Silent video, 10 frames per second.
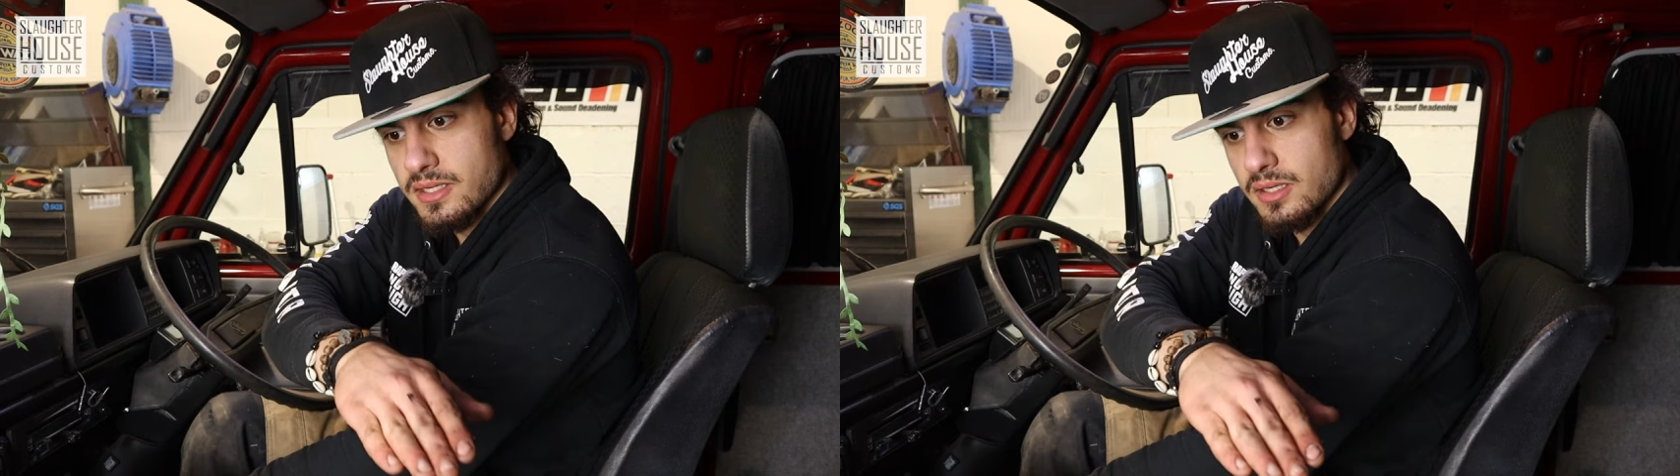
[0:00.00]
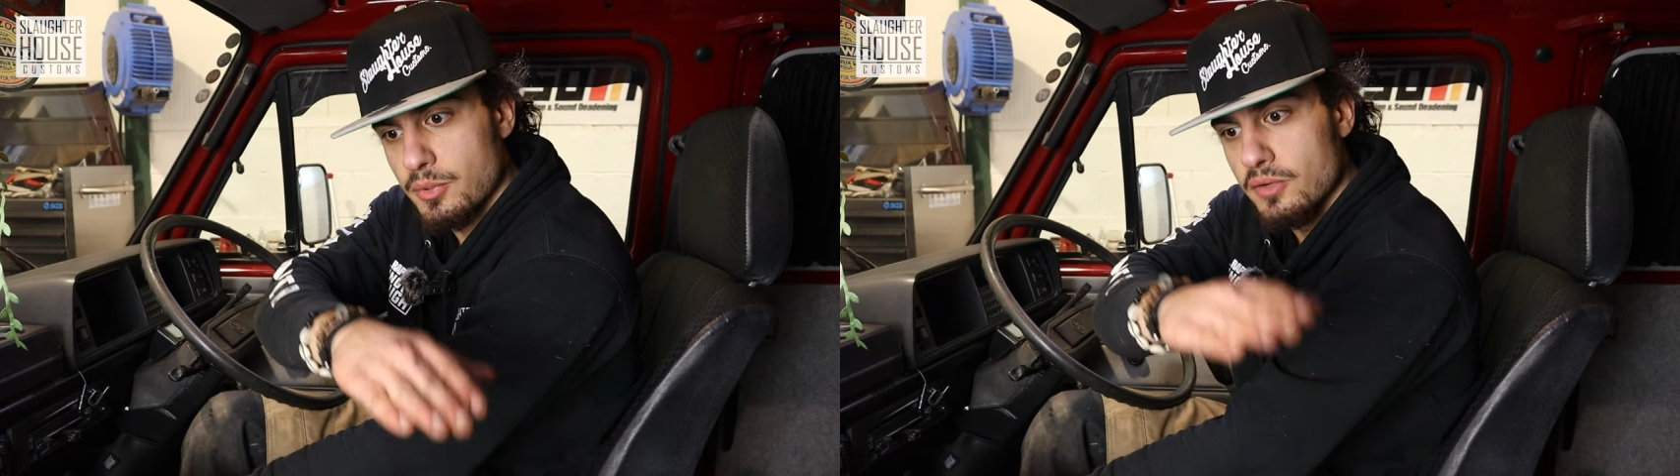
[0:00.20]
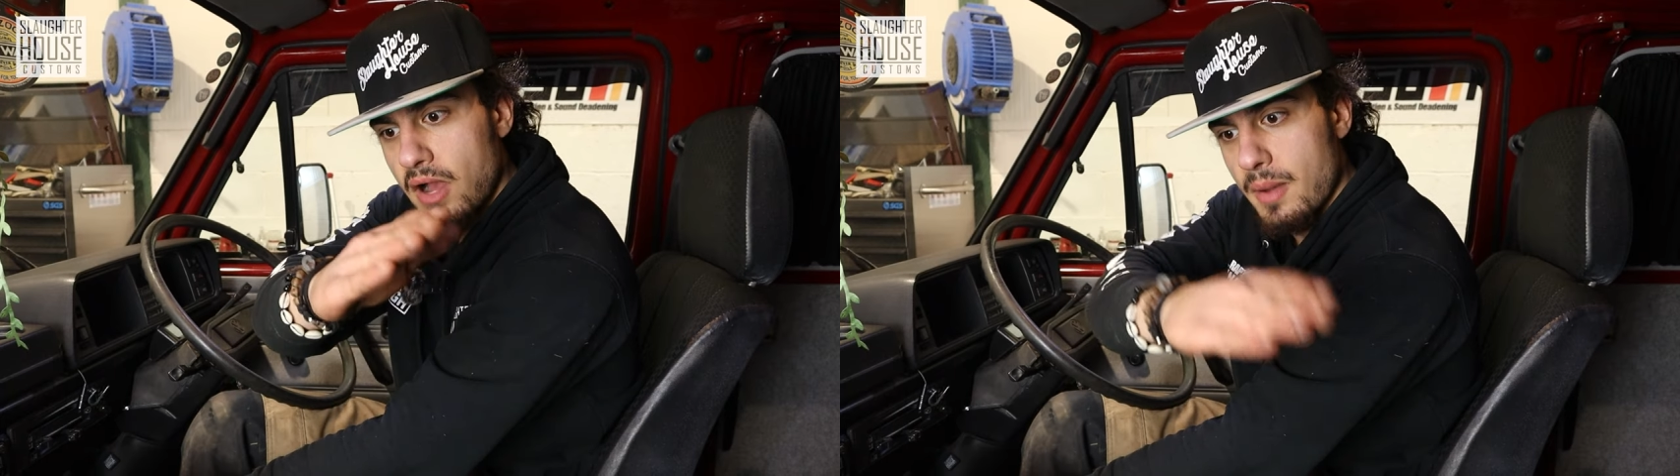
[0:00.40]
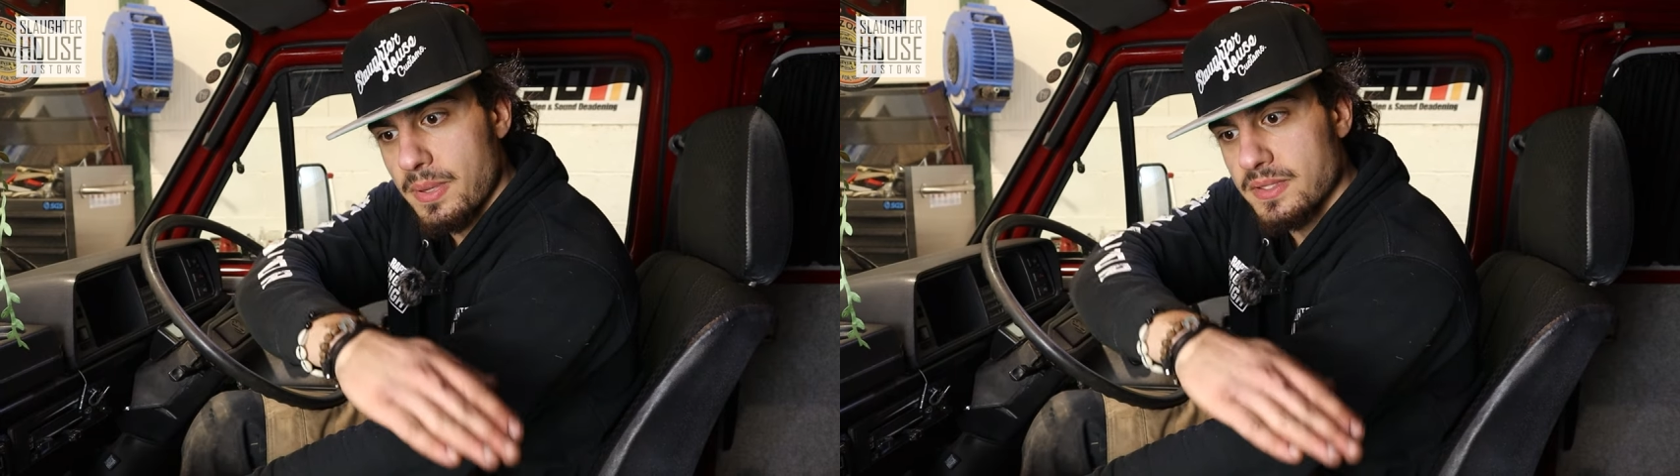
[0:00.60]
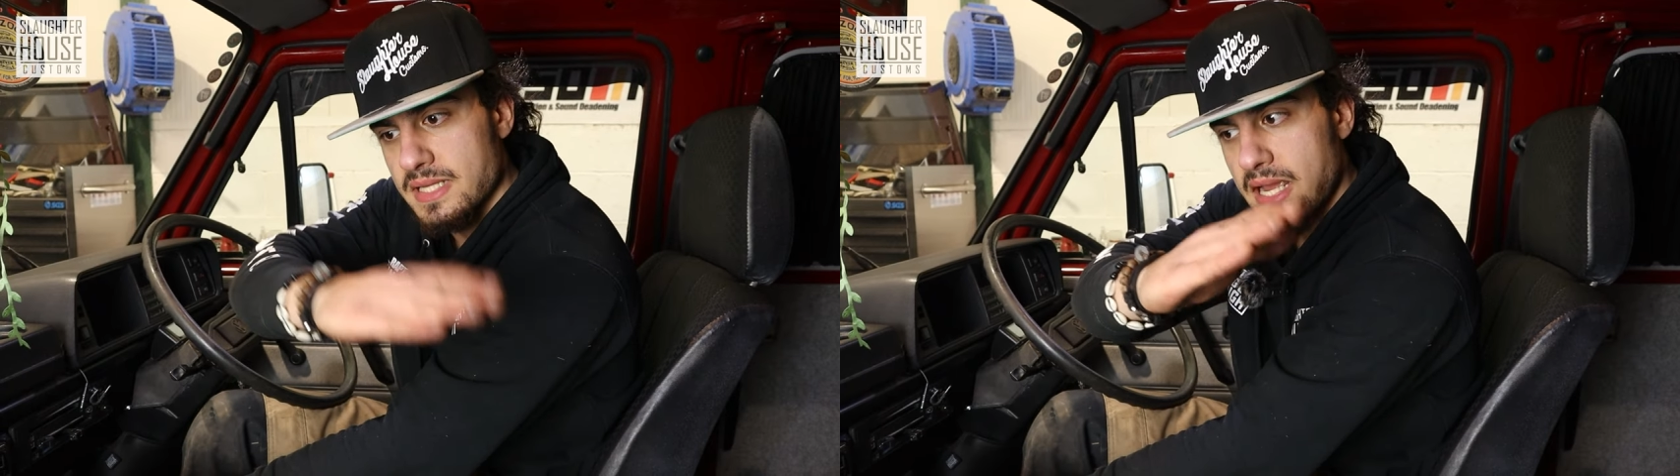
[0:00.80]
gonna move up
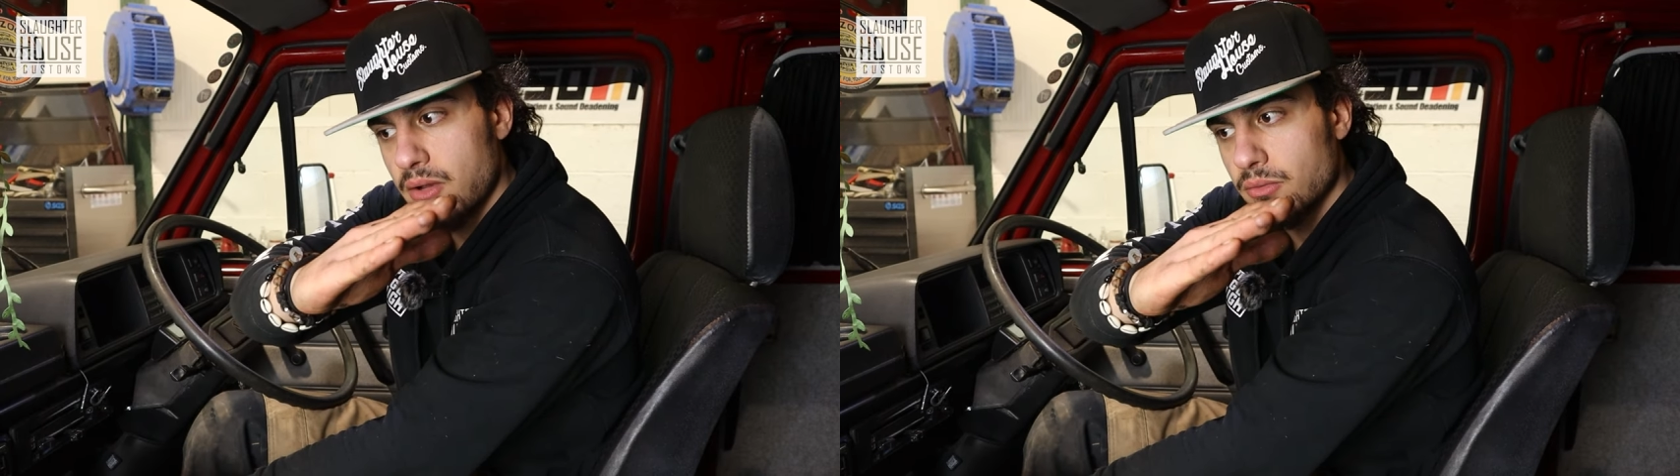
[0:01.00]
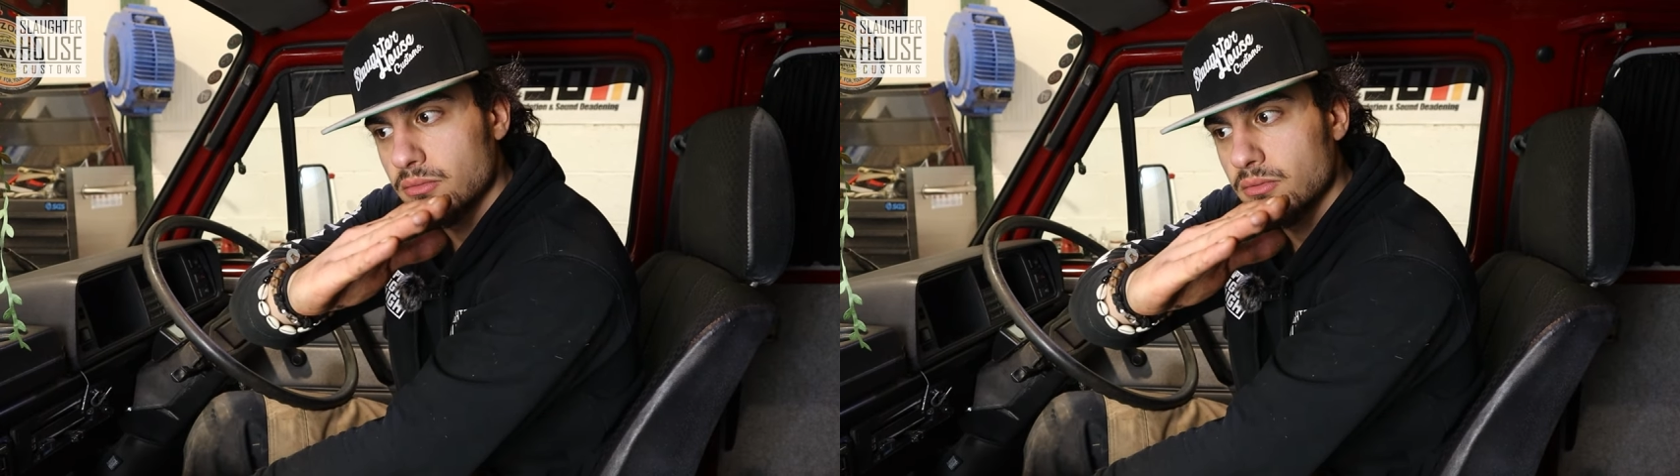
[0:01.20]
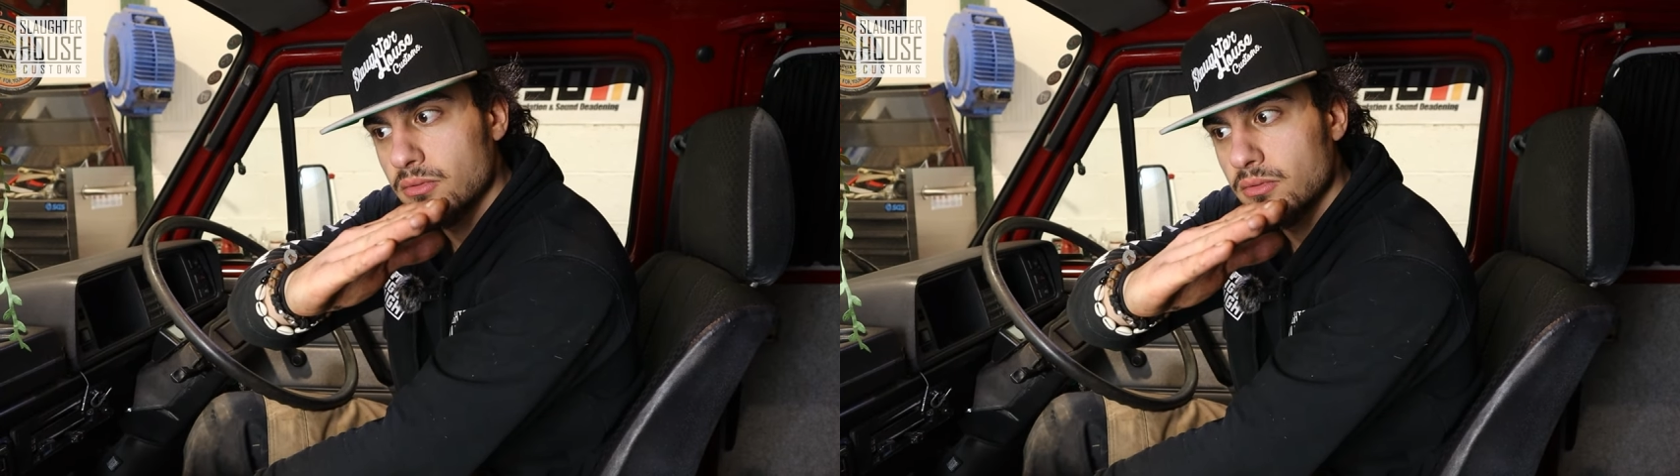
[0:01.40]
and down